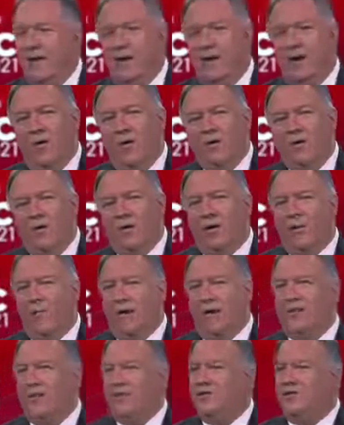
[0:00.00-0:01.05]
No, and you can
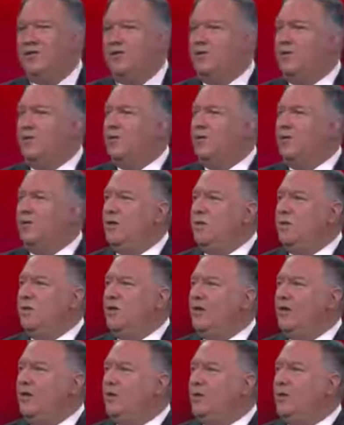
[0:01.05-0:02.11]
bet this too, those cheap
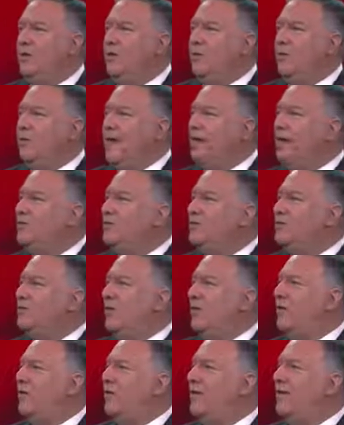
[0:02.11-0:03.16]
Chinese solar panels will
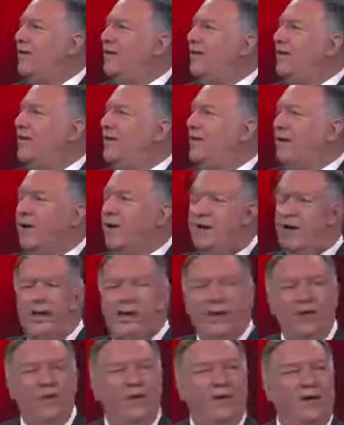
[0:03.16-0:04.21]
start flooding into America
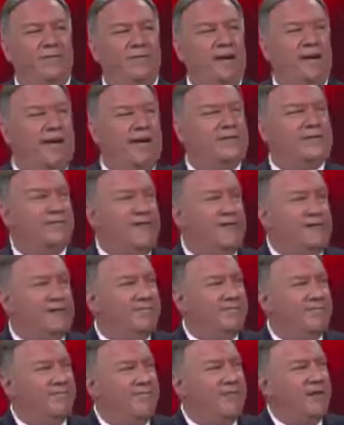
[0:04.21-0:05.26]
like you have not
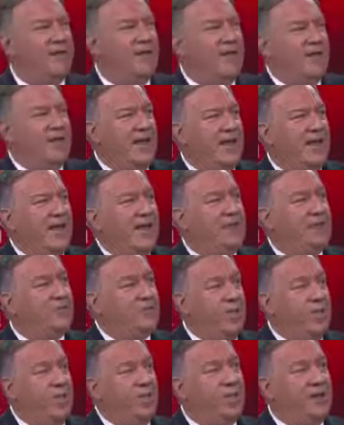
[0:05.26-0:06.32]
seen. And
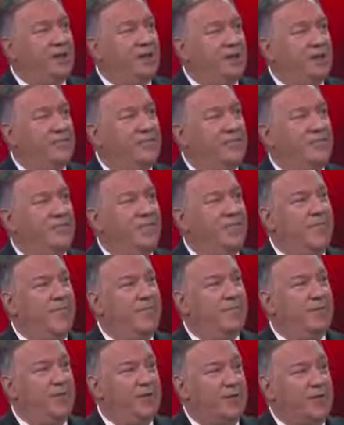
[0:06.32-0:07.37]
this won't be good
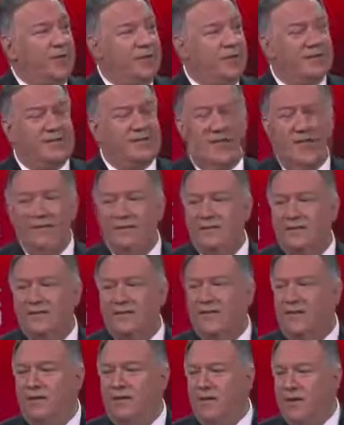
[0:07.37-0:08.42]
for the United States
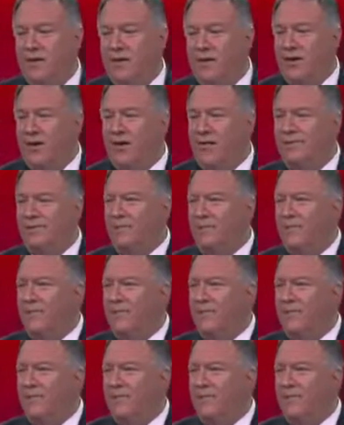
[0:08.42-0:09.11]
of America.